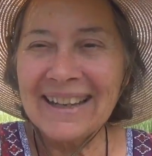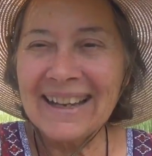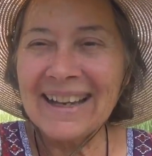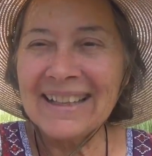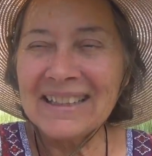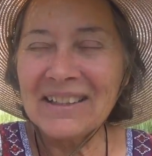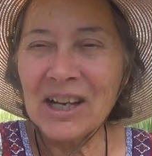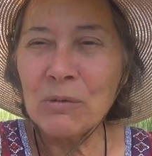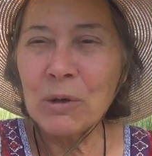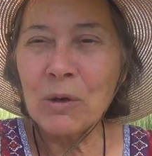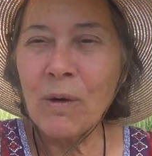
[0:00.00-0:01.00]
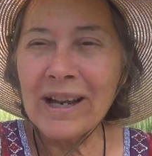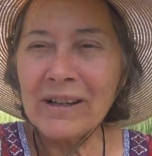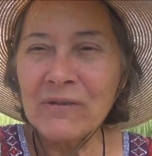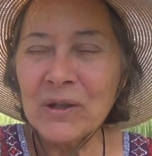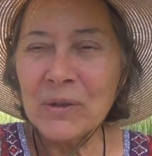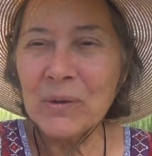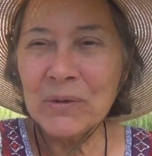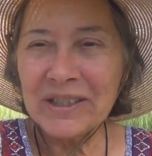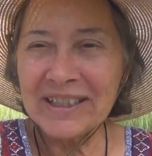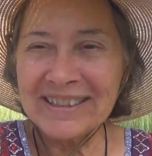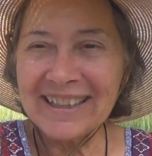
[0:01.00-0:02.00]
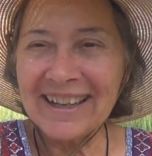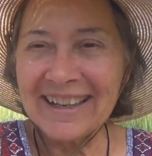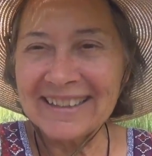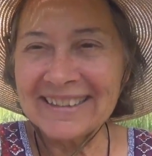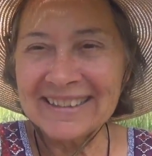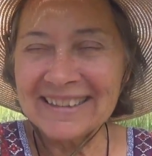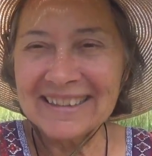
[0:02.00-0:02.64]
And there were quite a few who did not.